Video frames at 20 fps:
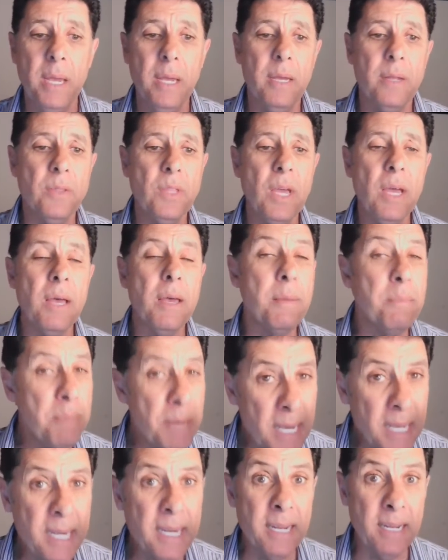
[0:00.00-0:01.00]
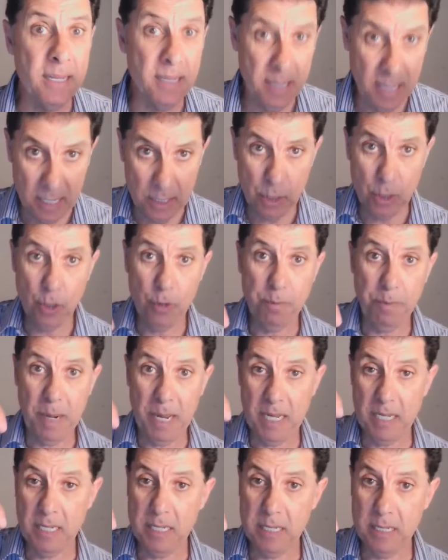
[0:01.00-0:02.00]
The meeting that
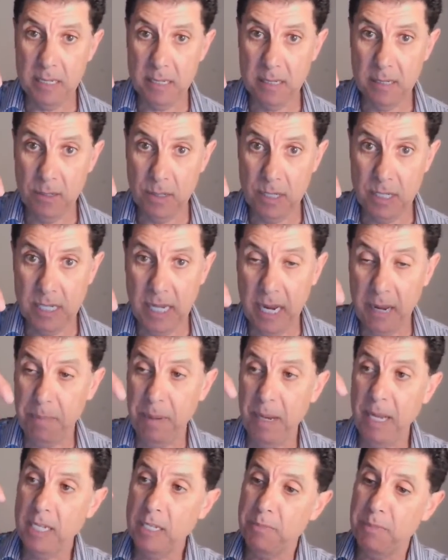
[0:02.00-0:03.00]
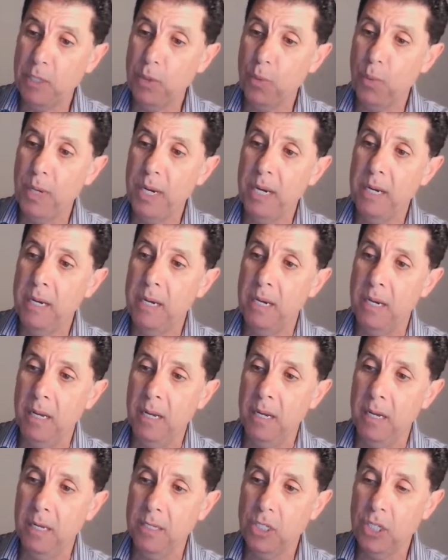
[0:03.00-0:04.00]
was taking place between
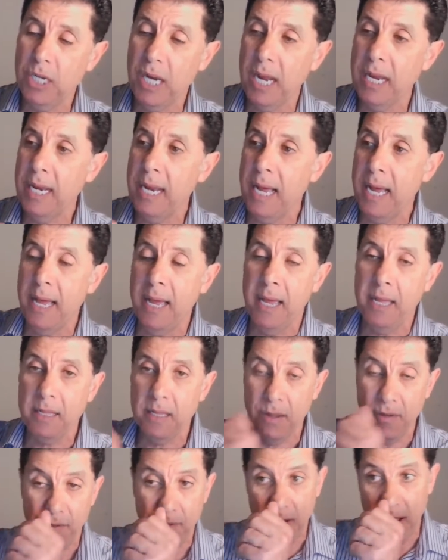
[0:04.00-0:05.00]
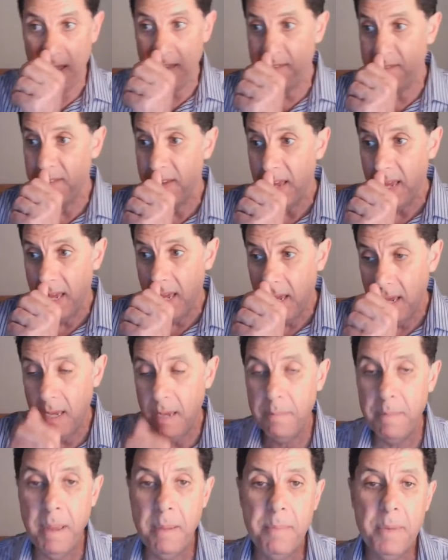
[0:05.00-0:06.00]
China and the five
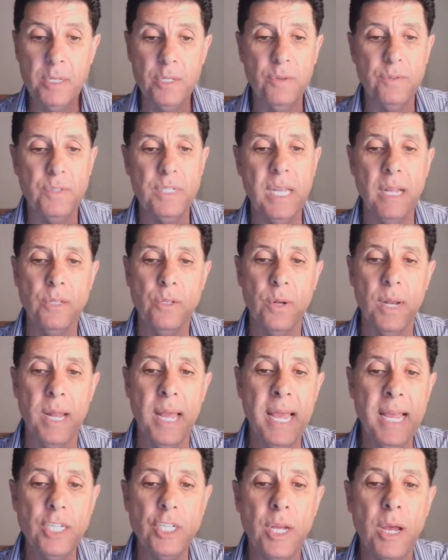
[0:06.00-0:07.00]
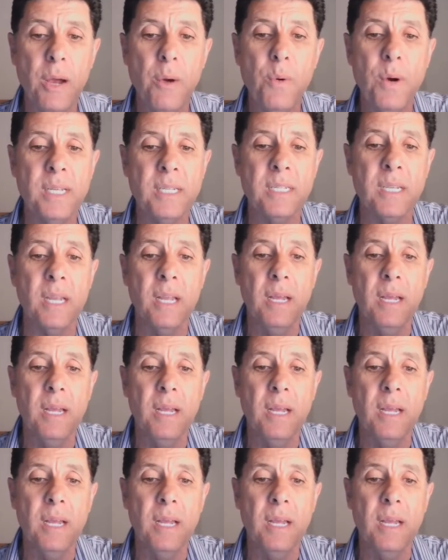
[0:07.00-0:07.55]
members of Central Asia was